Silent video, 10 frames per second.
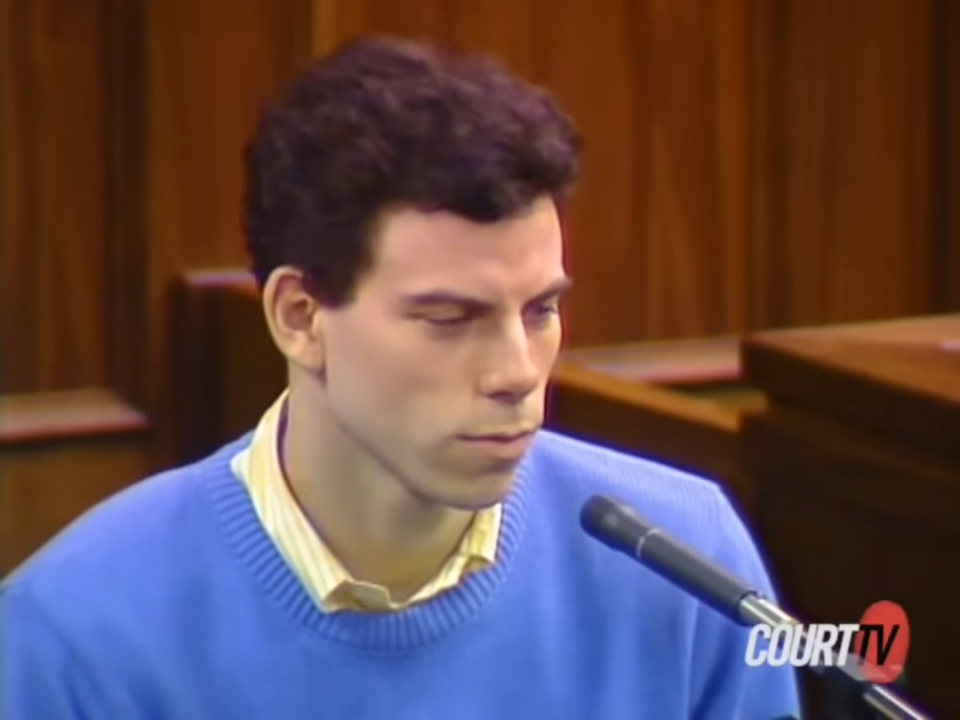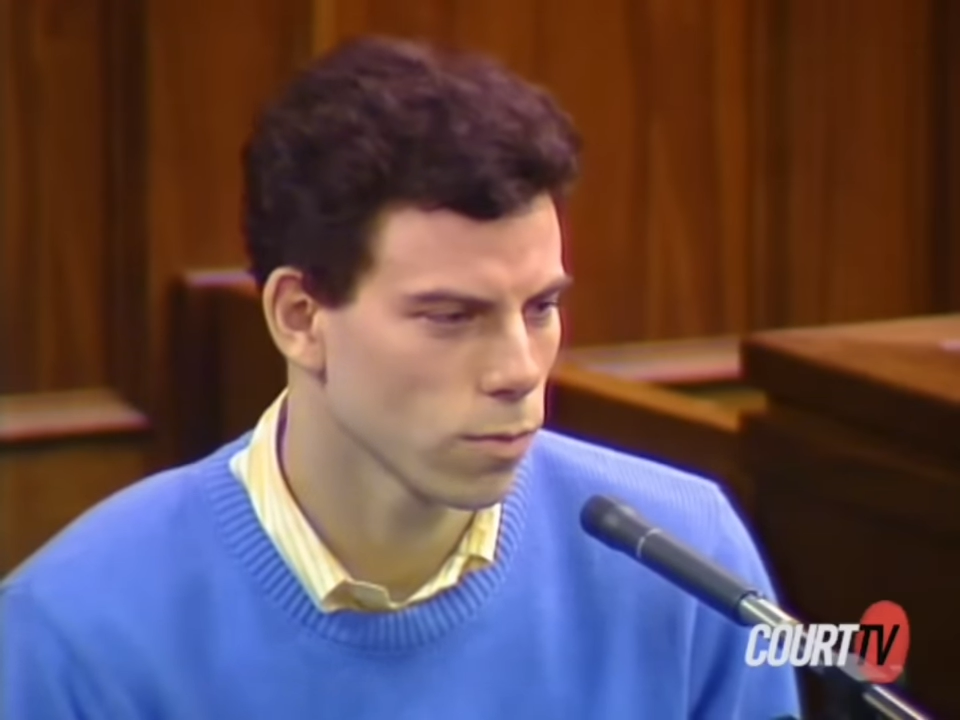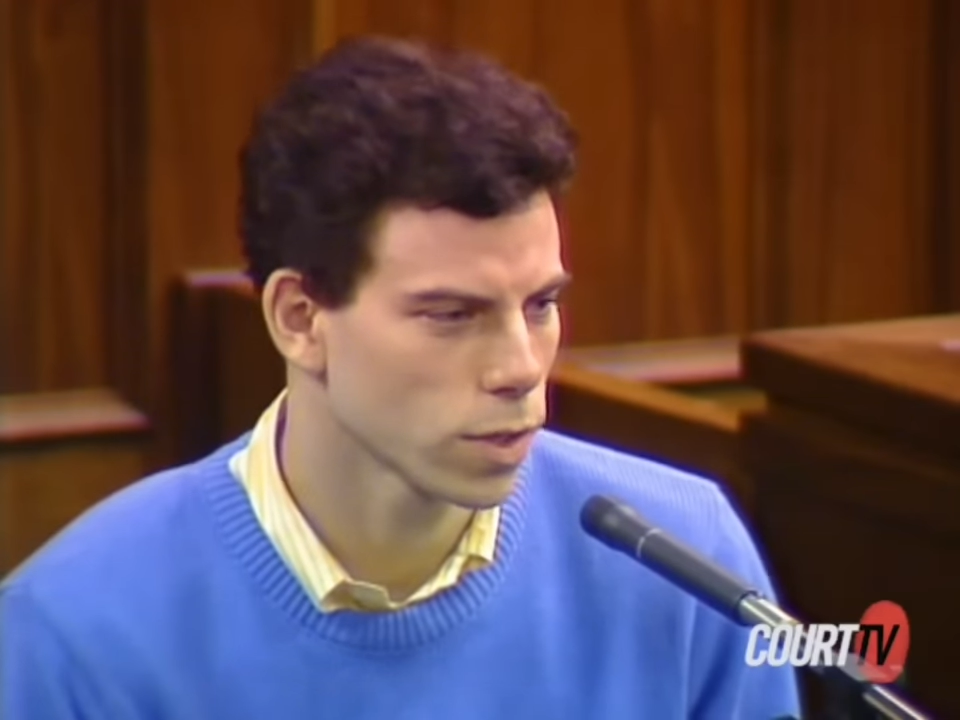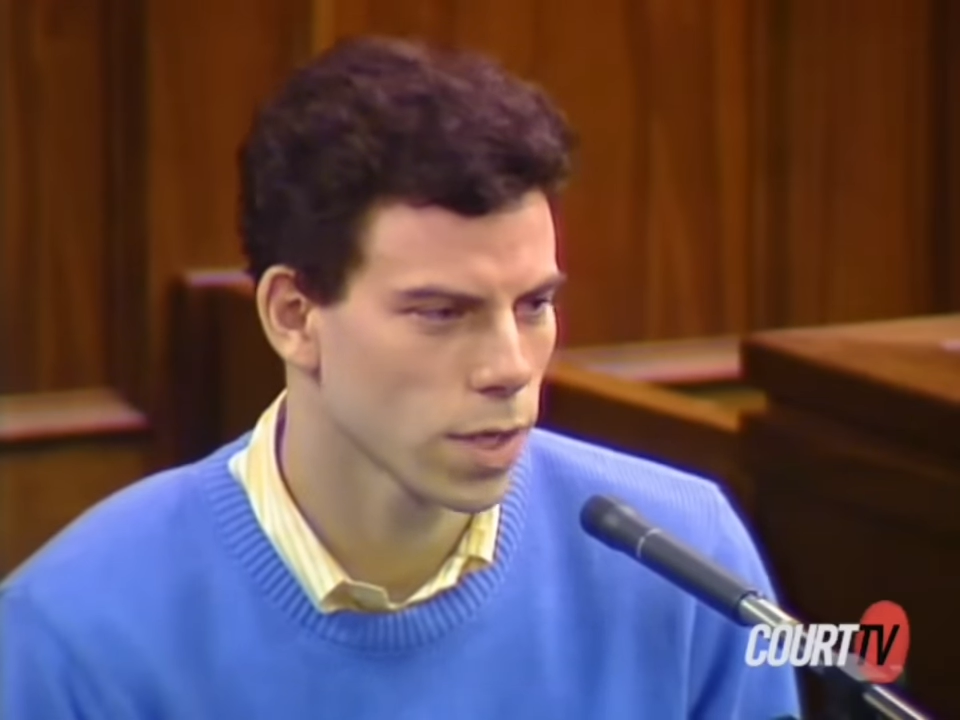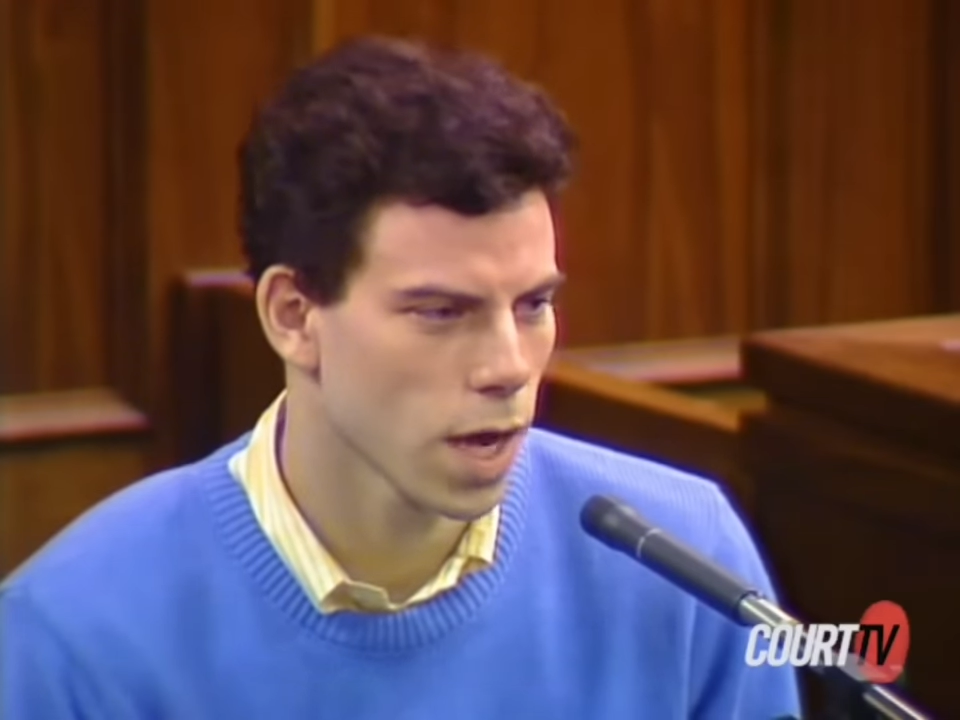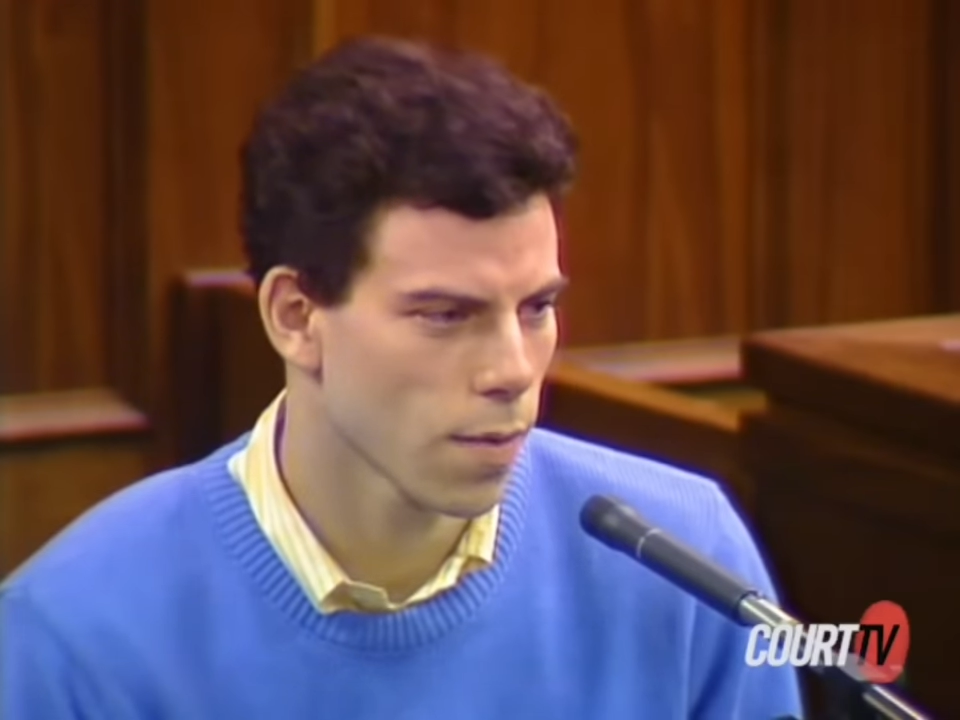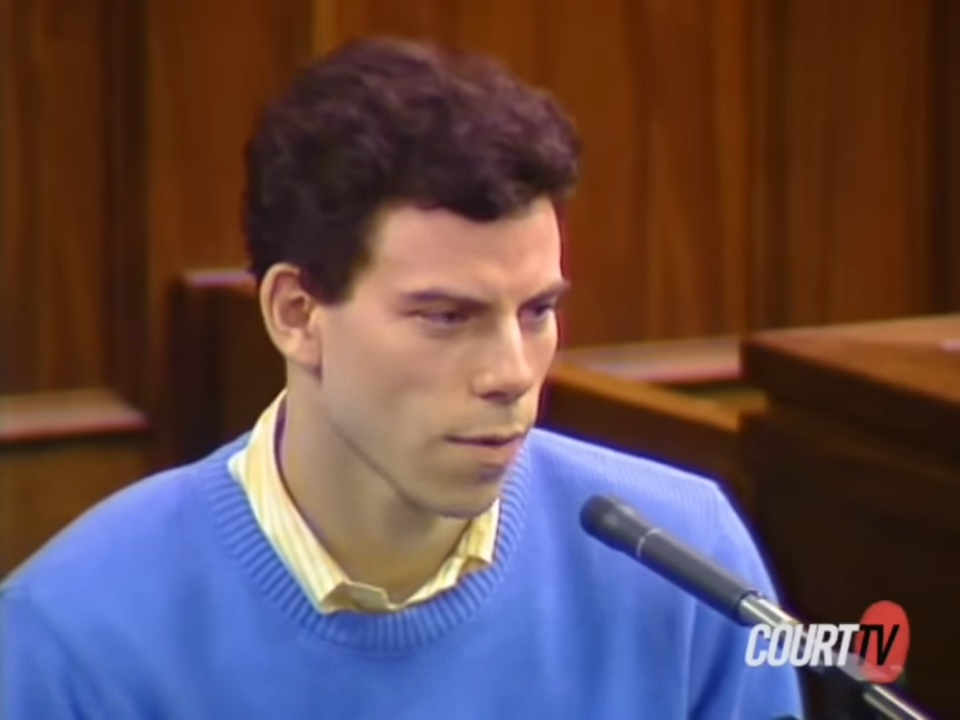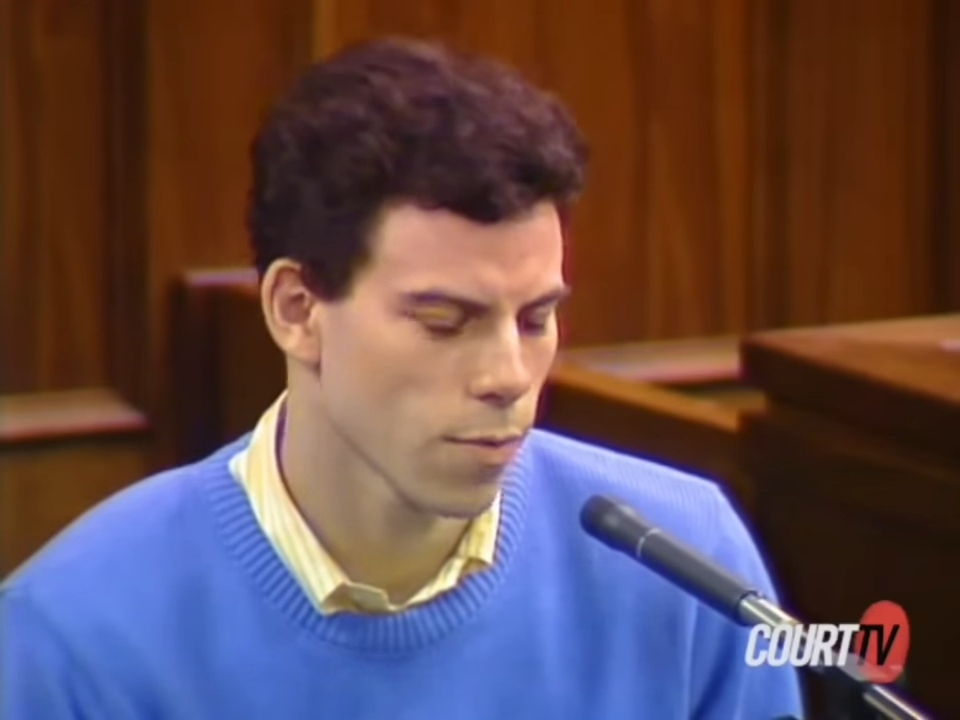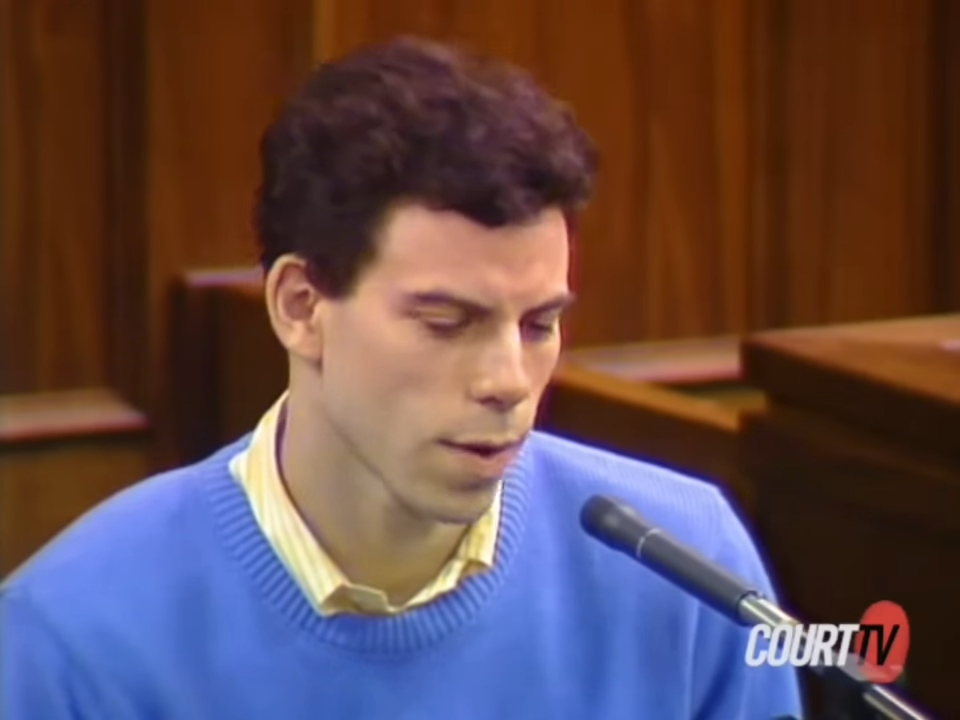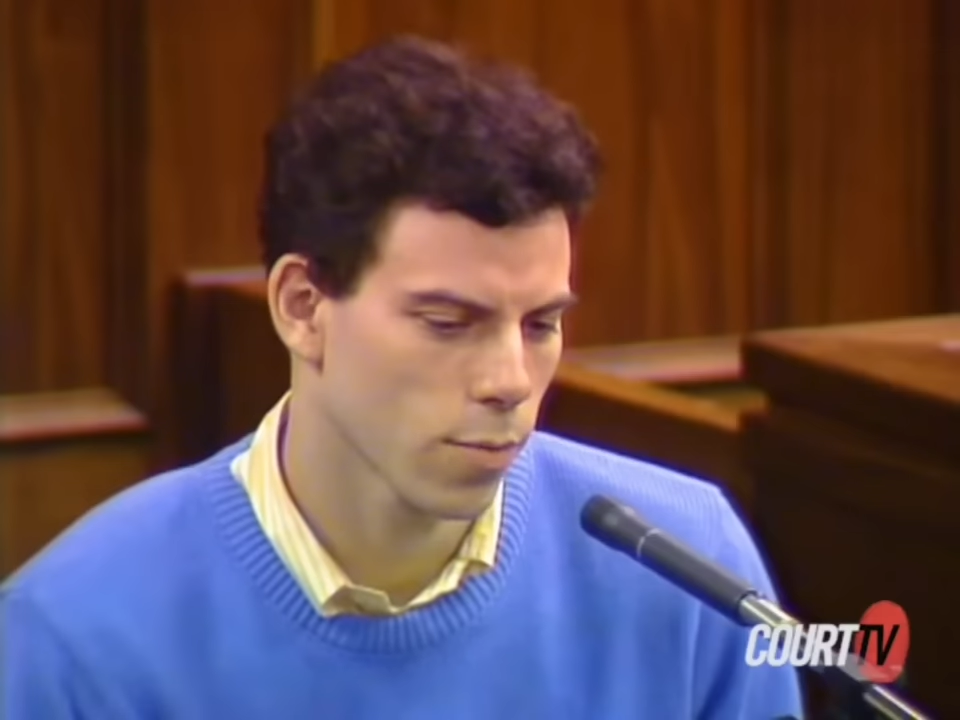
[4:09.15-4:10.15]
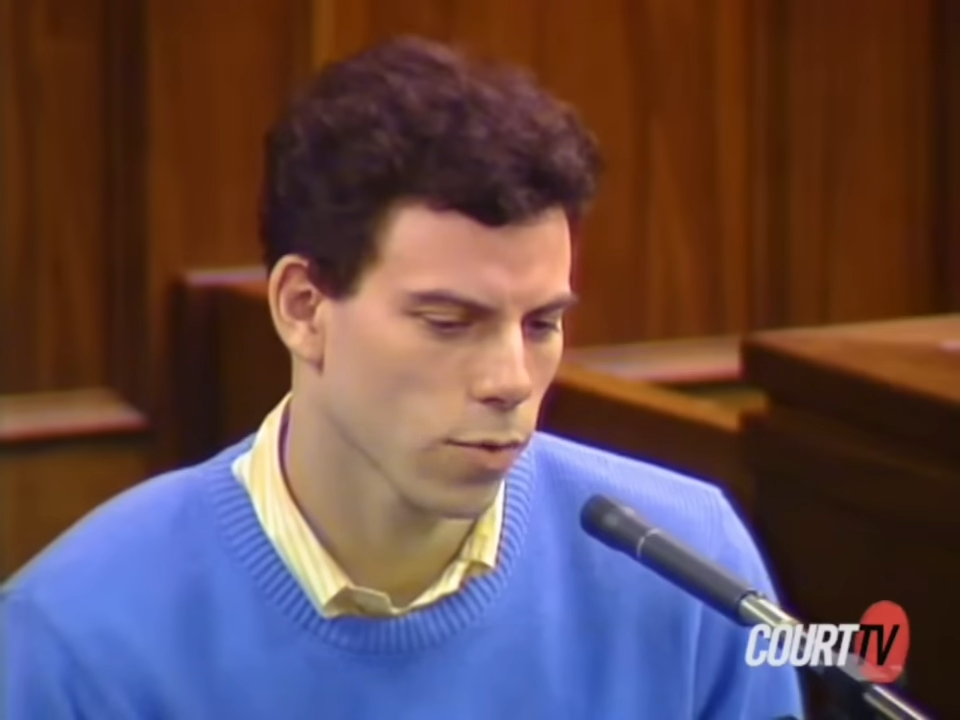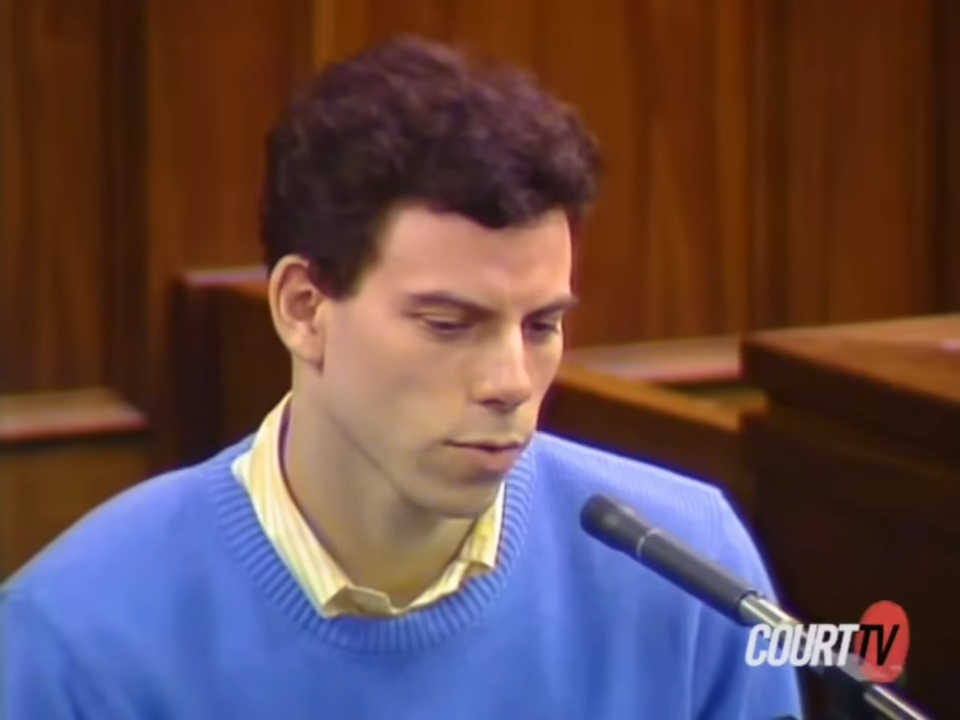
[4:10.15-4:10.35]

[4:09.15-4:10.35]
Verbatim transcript: one time I remember